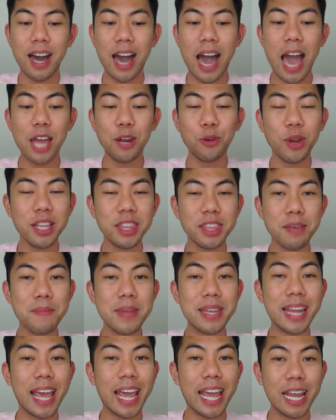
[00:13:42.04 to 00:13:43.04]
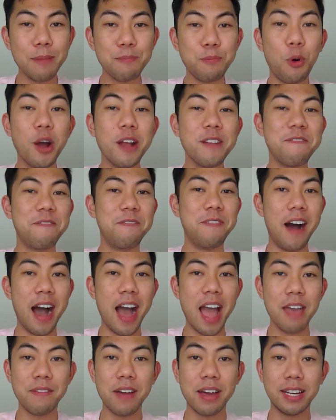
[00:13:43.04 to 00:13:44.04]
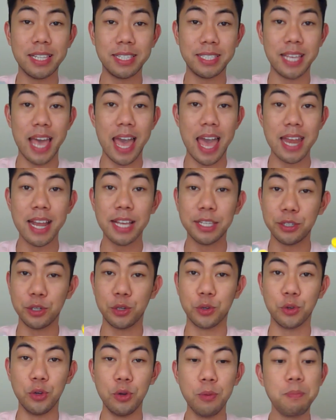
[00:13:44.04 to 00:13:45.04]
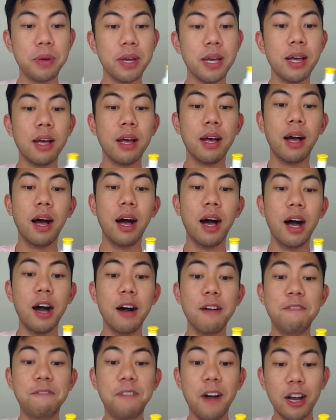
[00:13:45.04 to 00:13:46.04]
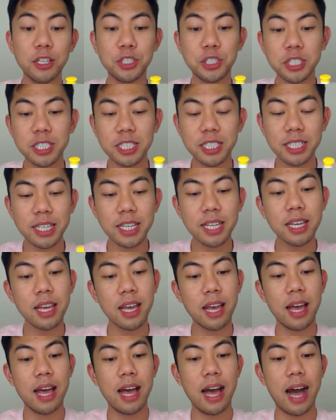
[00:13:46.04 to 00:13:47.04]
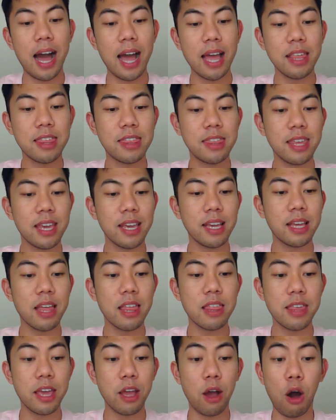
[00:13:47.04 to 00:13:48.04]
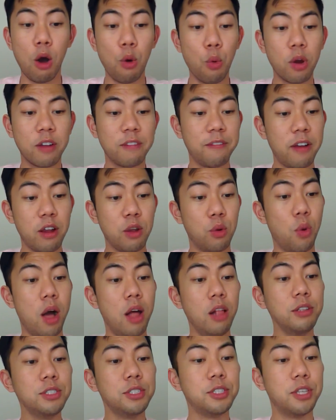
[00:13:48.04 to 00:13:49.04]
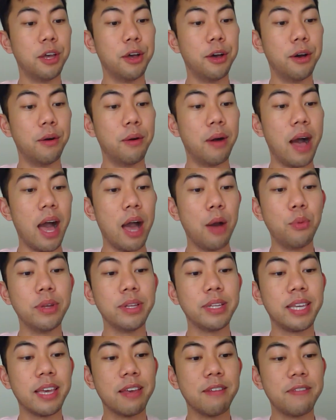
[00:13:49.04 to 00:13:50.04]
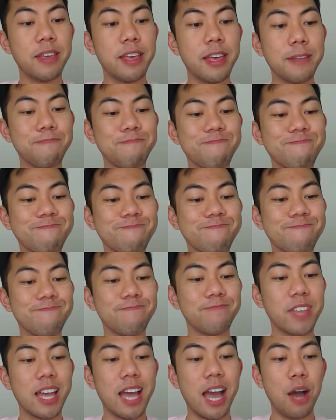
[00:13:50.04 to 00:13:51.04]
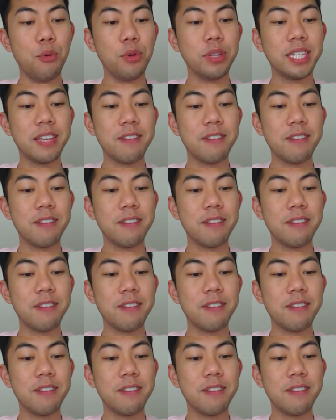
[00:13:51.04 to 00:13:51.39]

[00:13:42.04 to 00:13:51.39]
an 8.5 out of 10 as a group. Functionally, I think they all work very well. So I would give them a 9